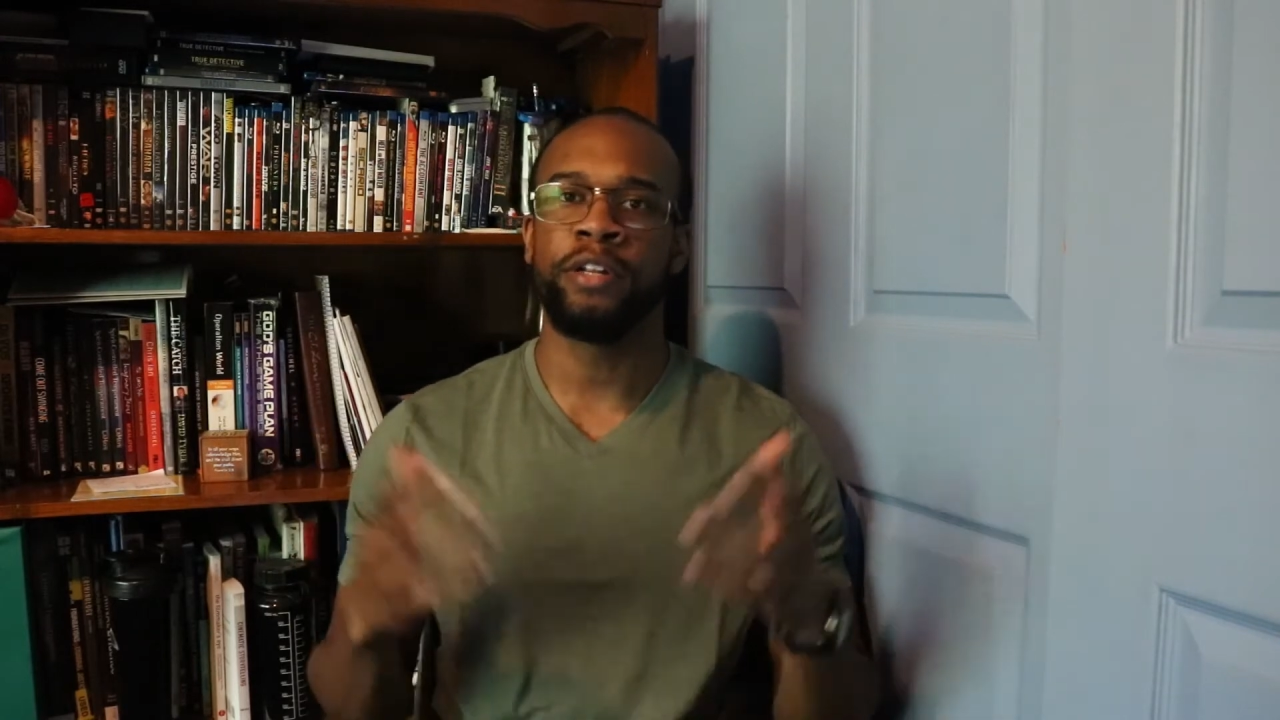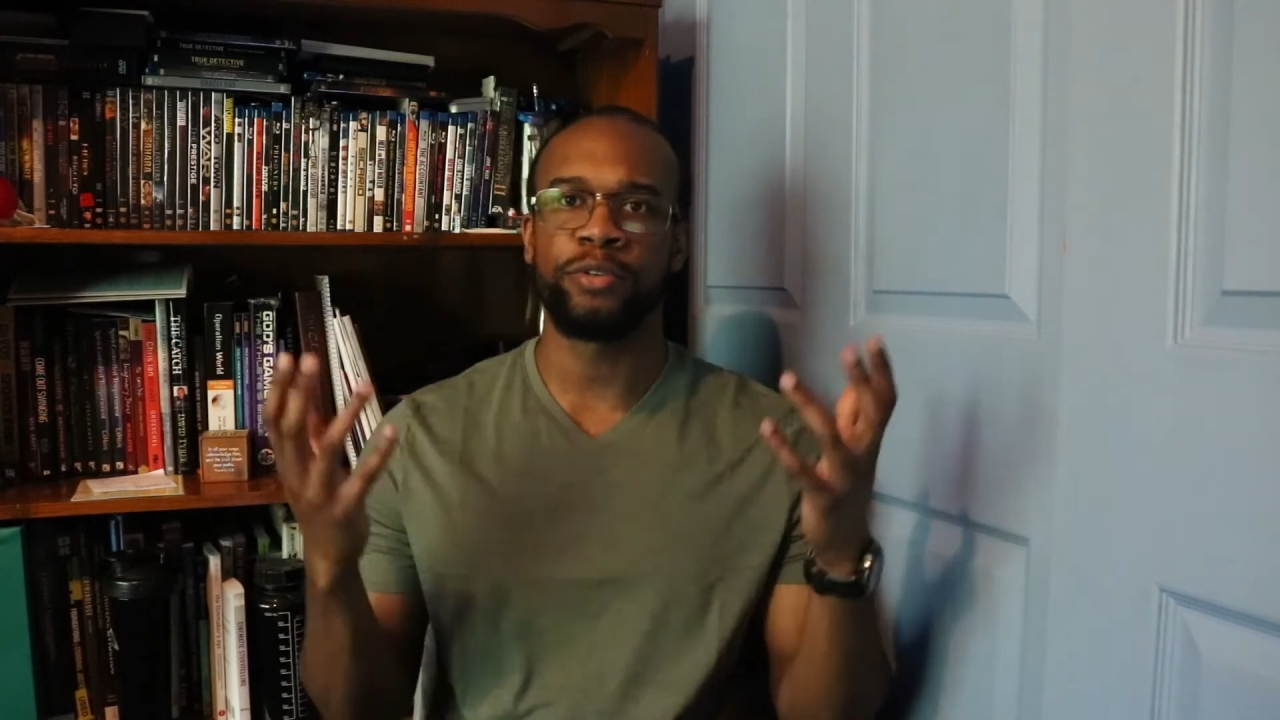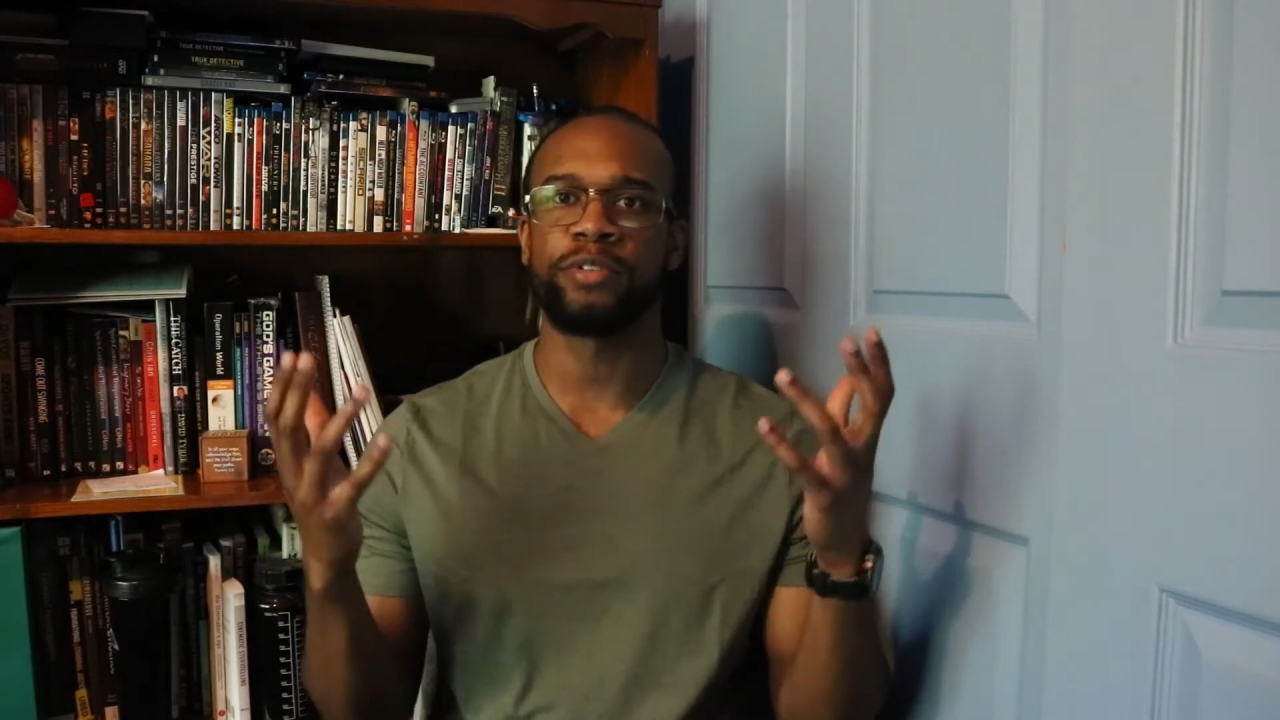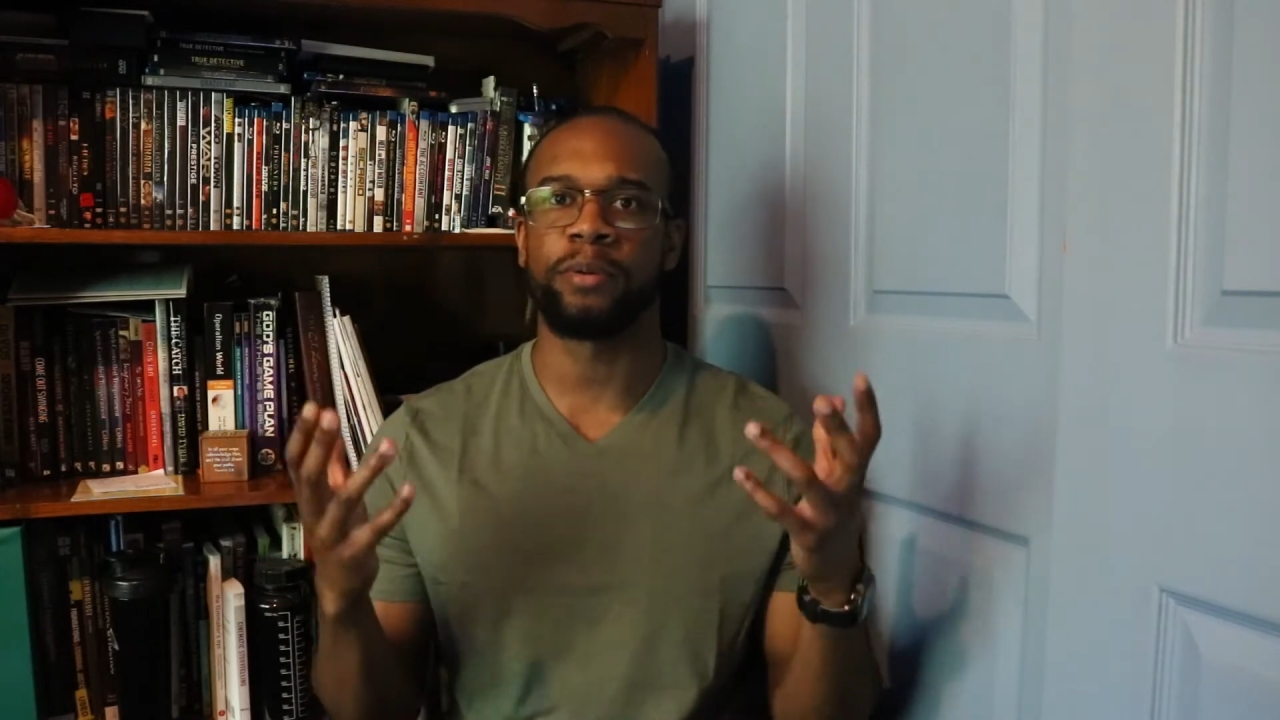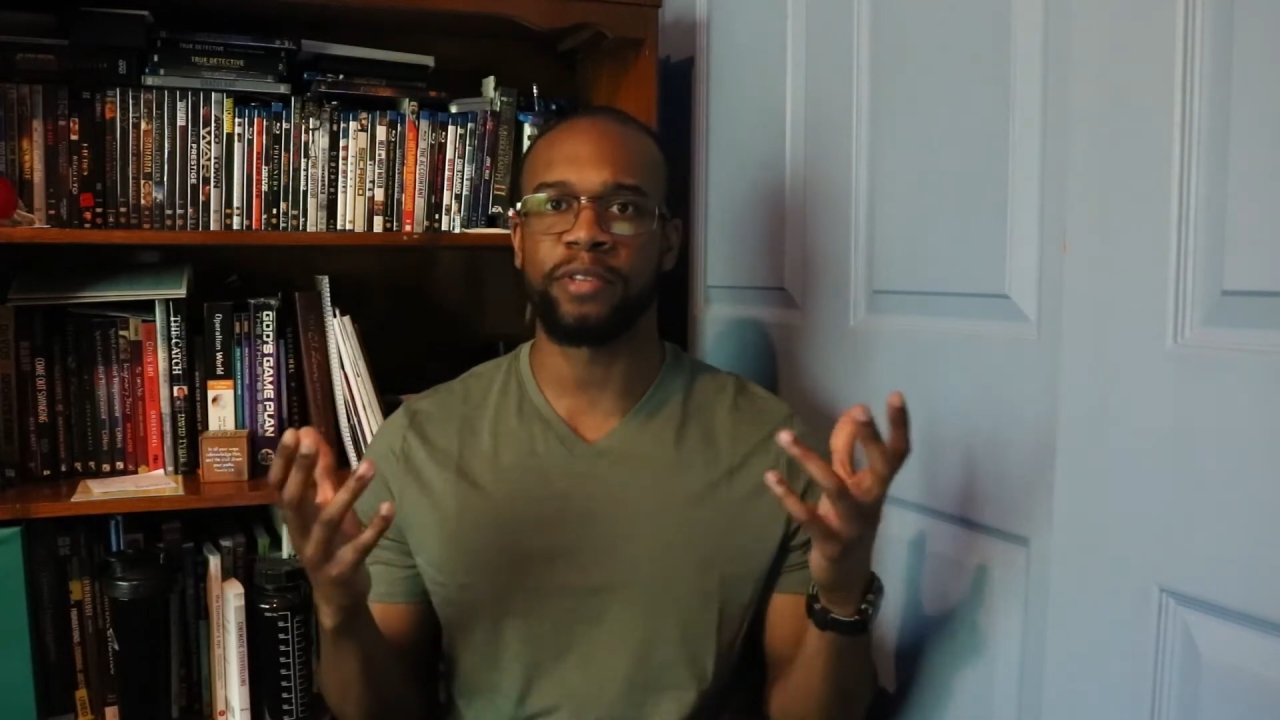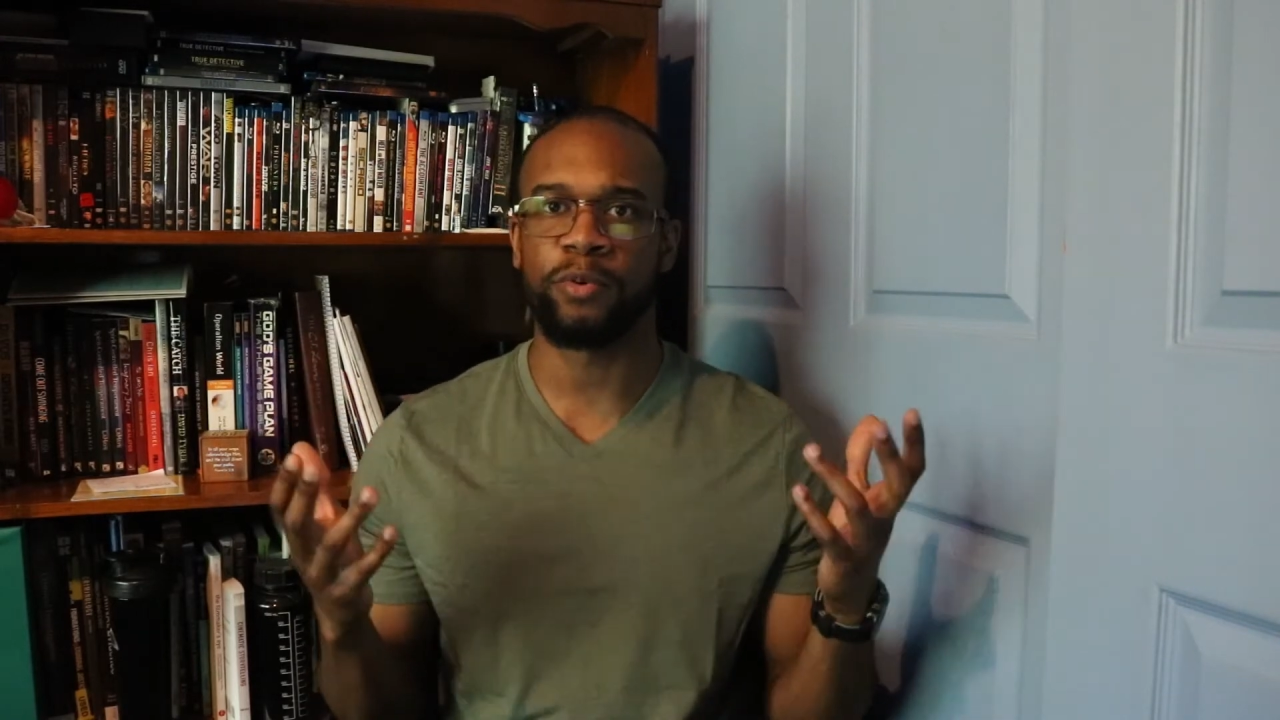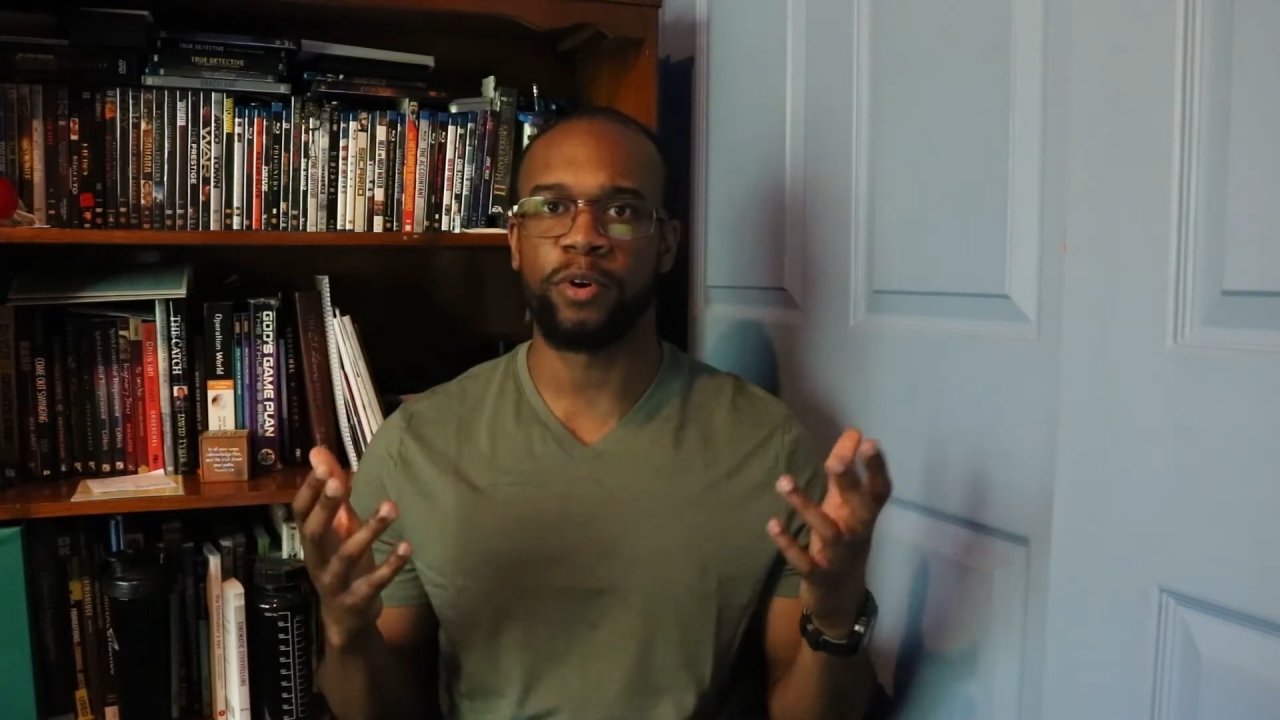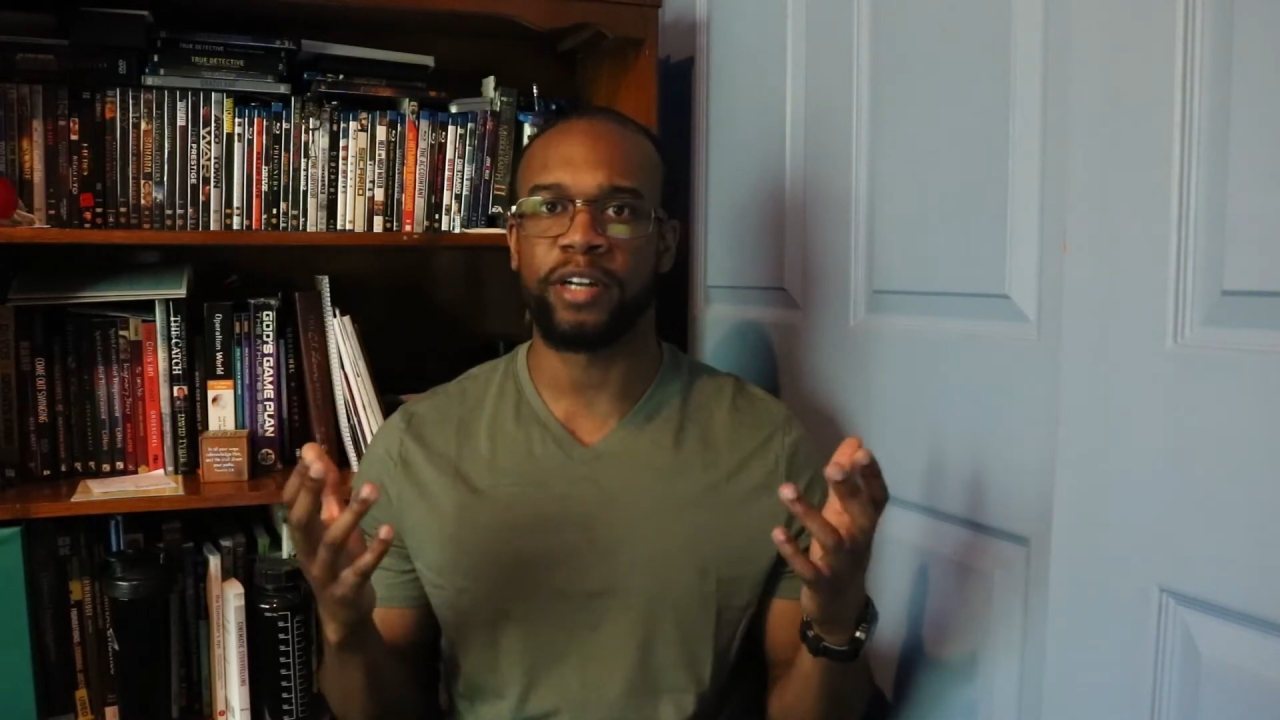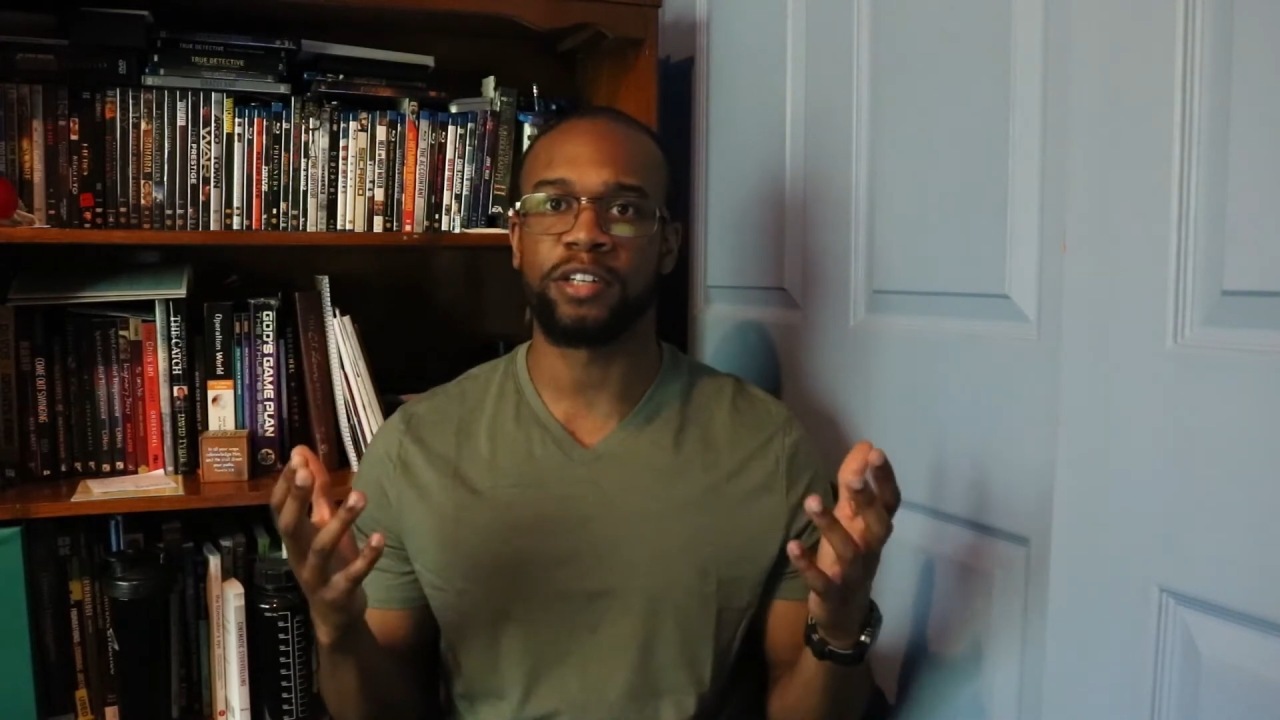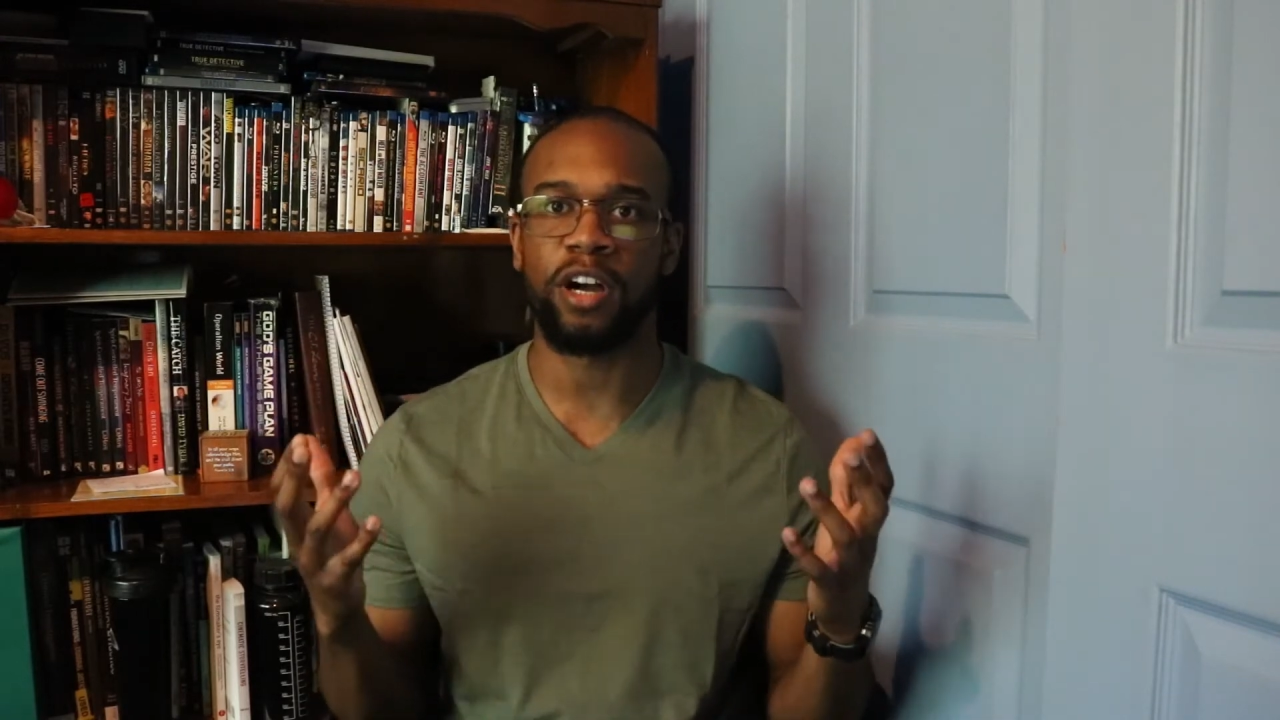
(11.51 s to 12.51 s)
do something
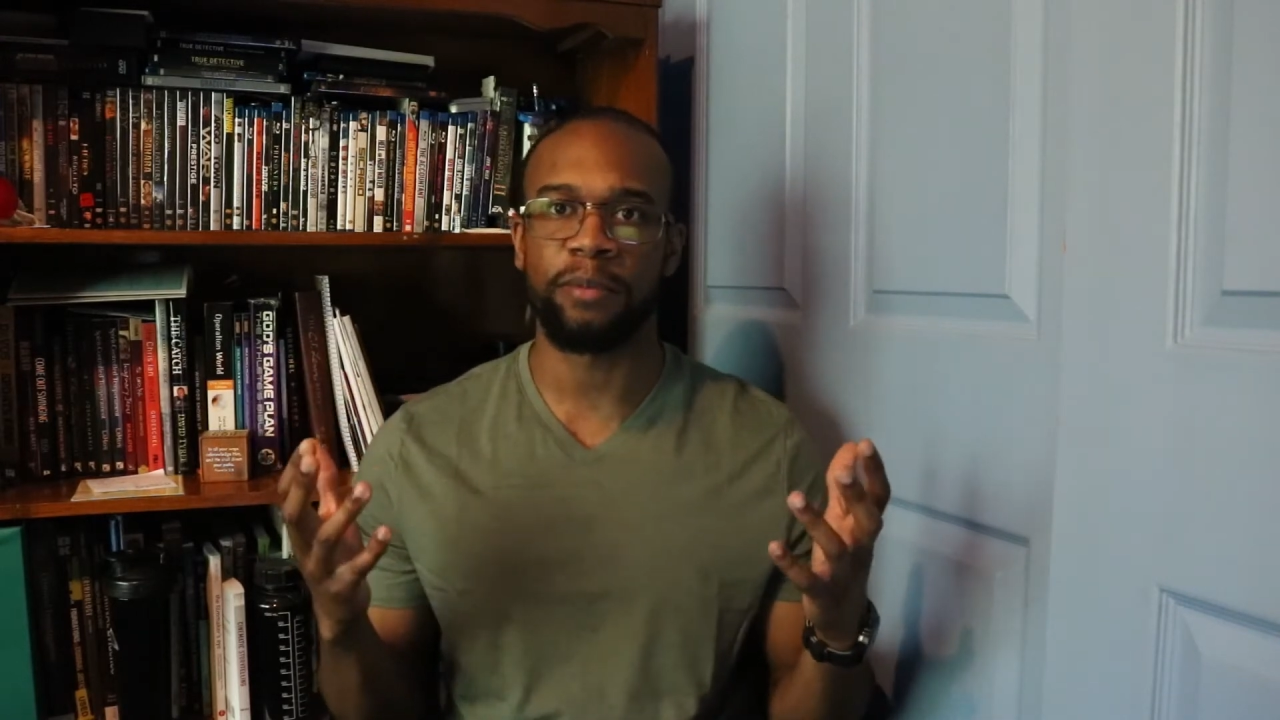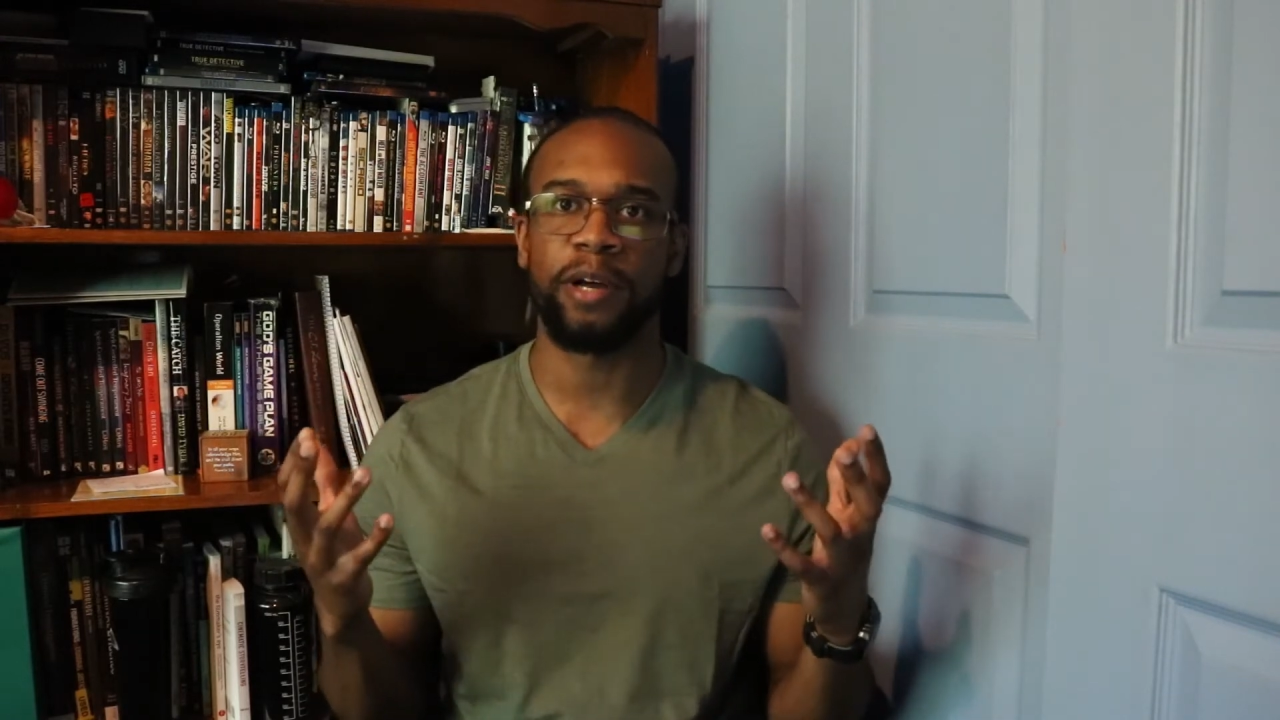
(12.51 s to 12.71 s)
where I talk